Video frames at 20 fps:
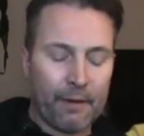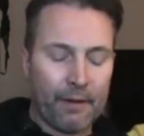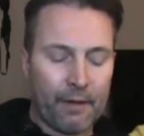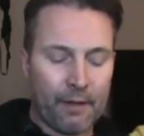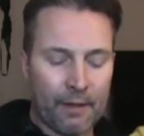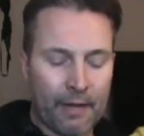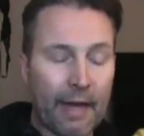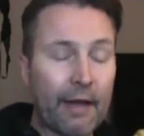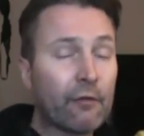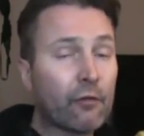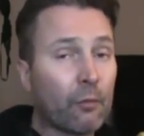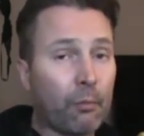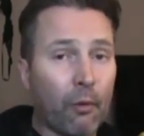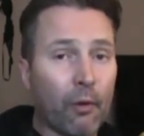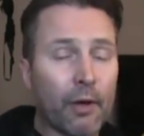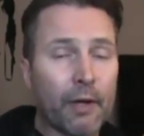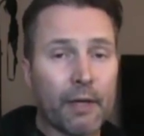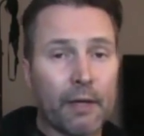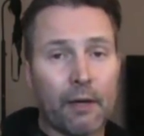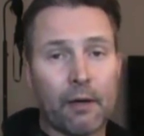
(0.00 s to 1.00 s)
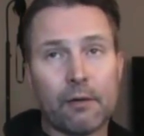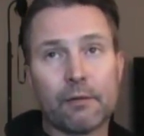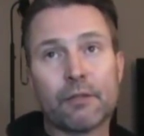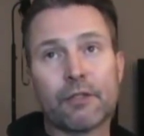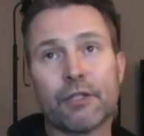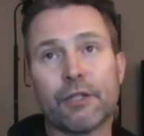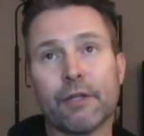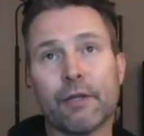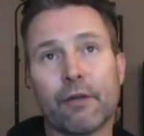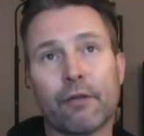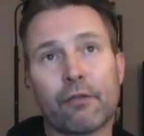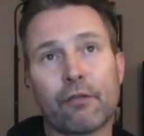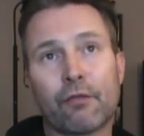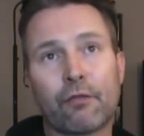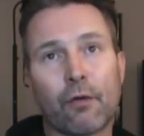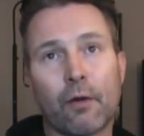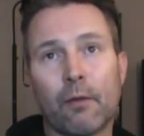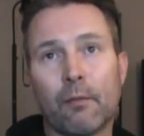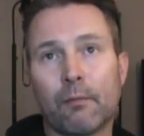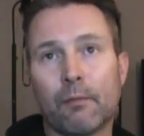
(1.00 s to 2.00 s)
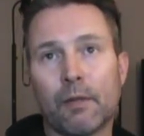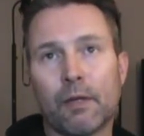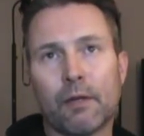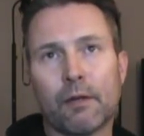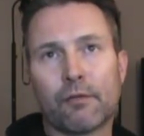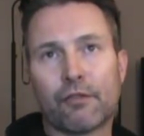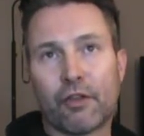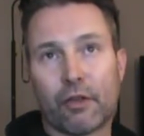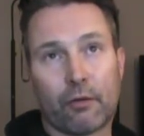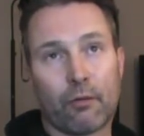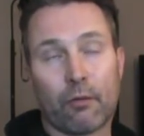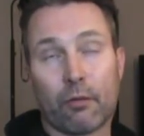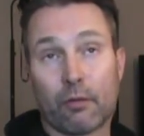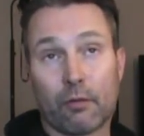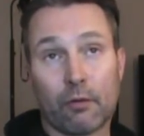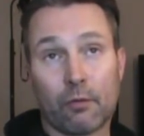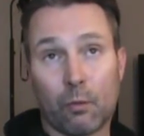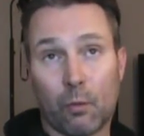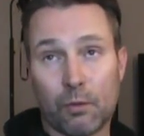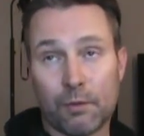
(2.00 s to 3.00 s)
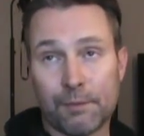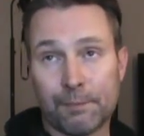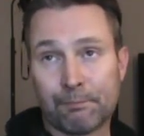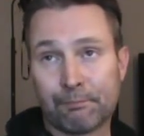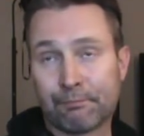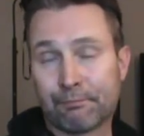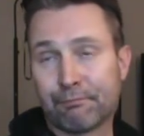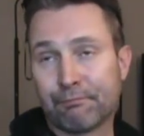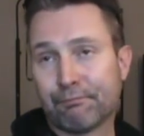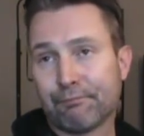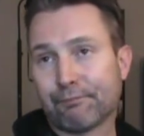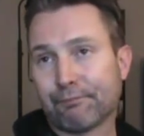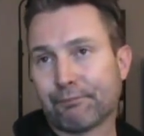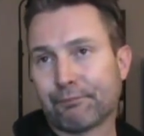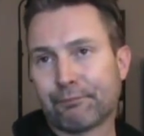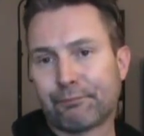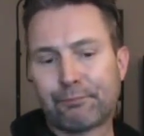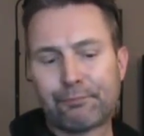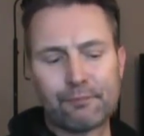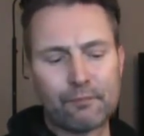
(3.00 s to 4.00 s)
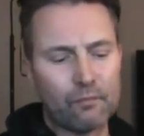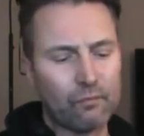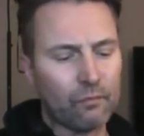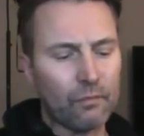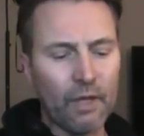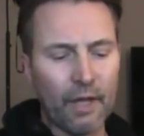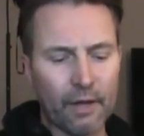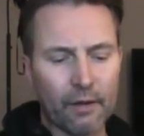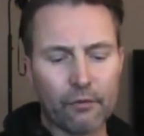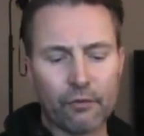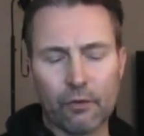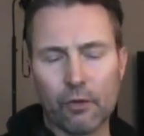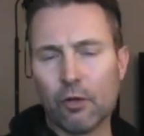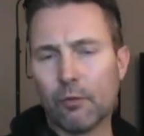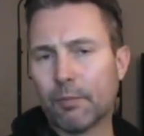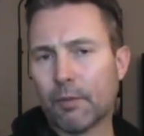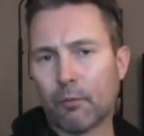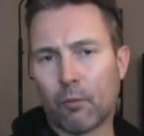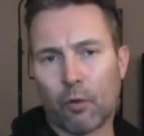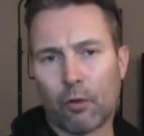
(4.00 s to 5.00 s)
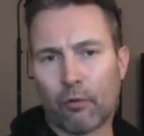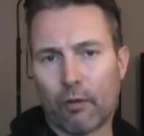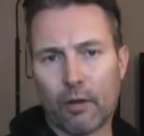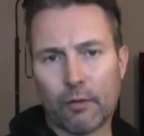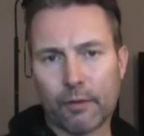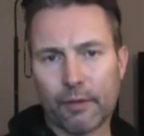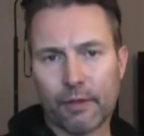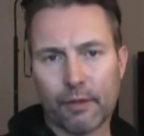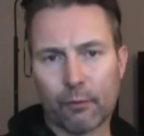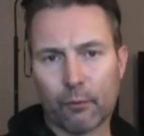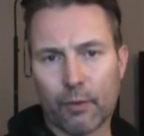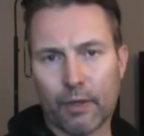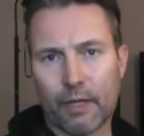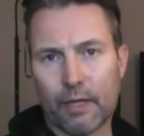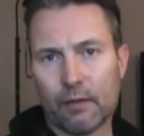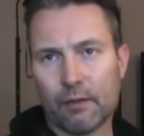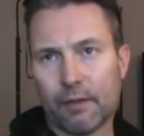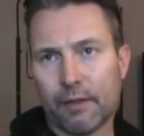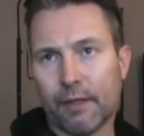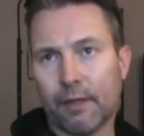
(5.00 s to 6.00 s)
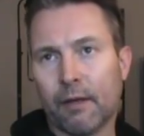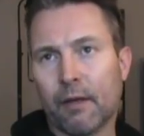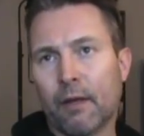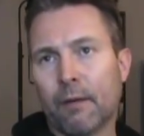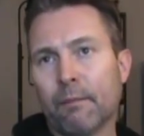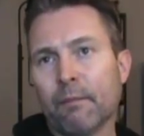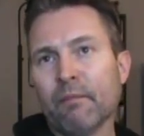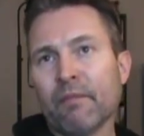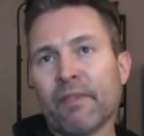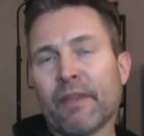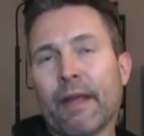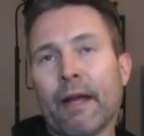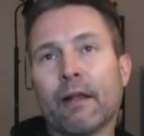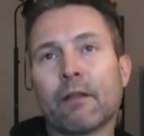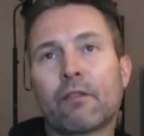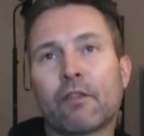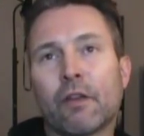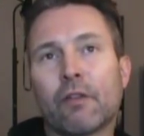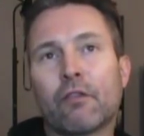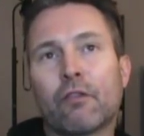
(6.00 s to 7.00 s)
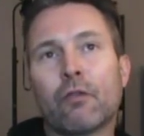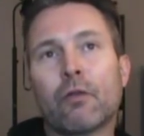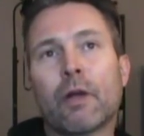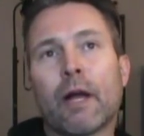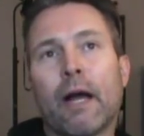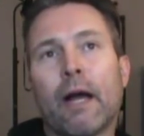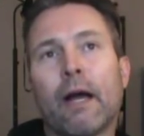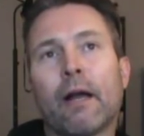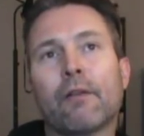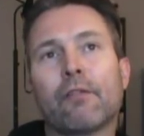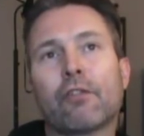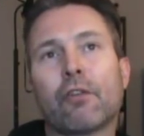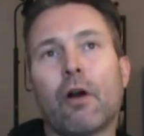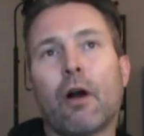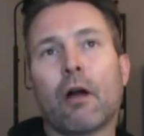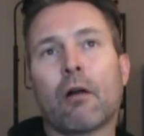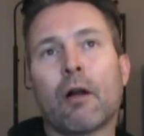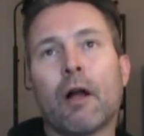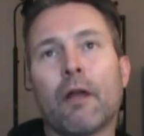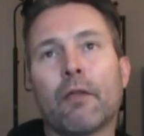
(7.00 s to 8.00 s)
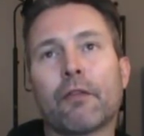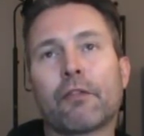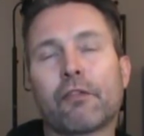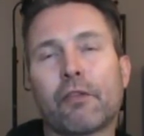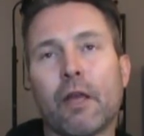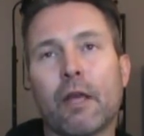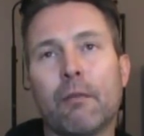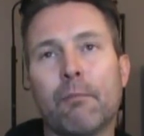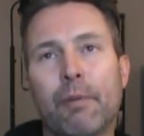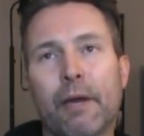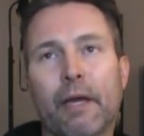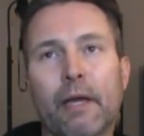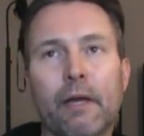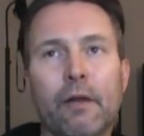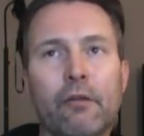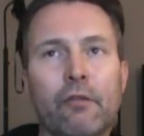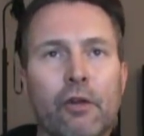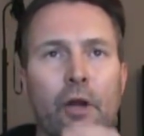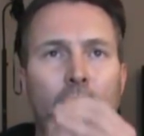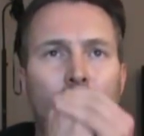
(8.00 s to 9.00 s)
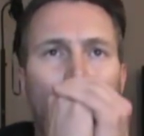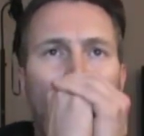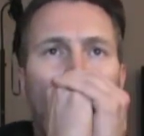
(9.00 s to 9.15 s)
Uh, as you pointed out, she is from uh, second or third world and is a little bit more grounded in reality. And since you guys are on the same page